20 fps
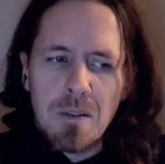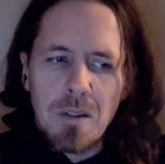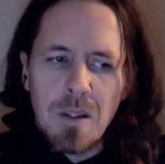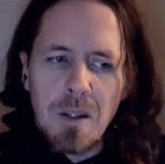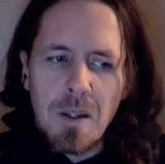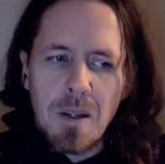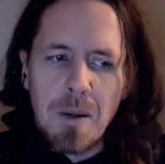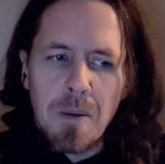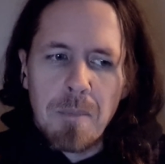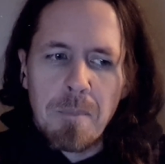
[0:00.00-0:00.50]

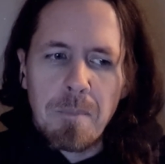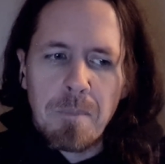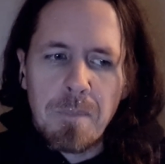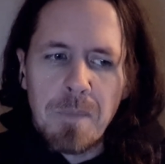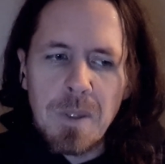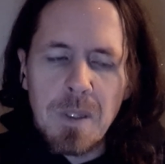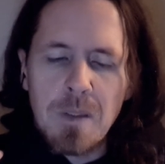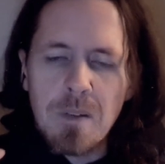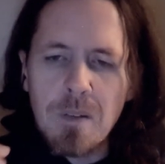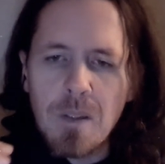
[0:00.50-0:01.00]

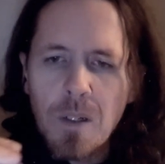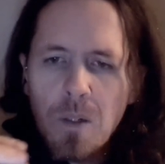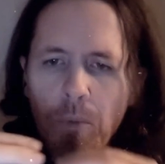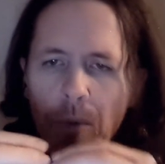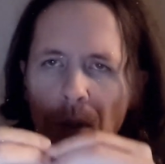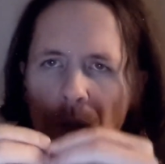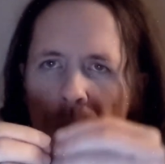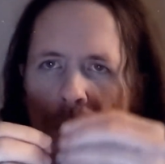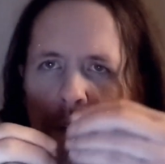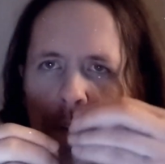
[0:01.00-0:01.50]
It's like
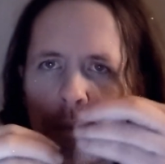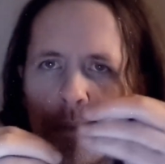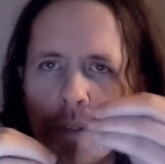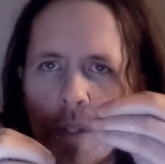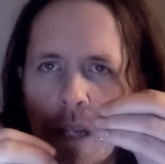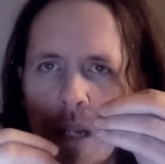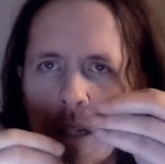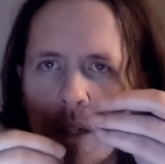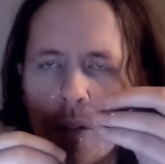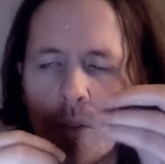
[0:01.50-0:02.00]
when you have
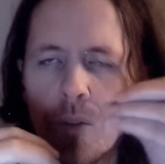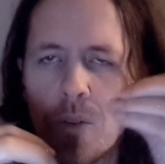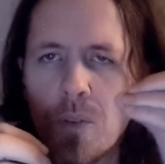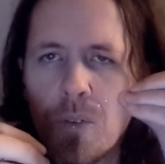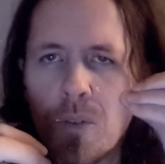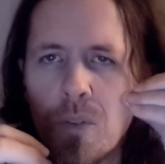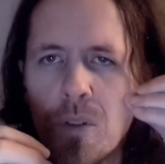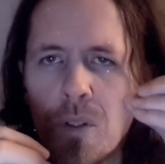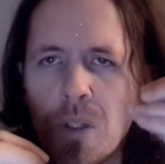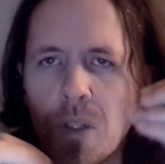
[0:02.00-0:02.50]

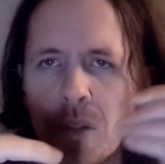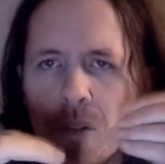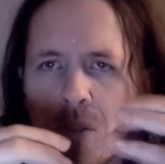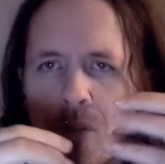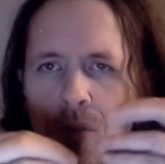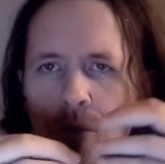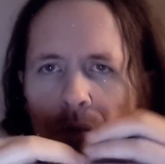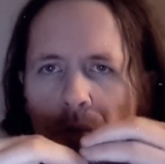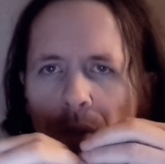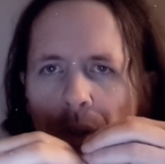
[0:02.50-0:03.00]
tangles in a
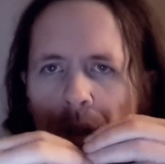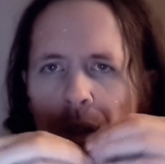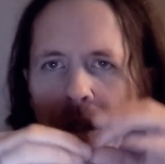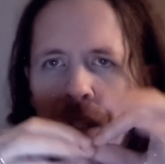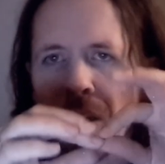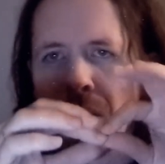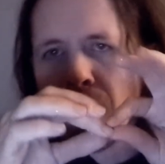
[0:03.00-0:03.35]
string,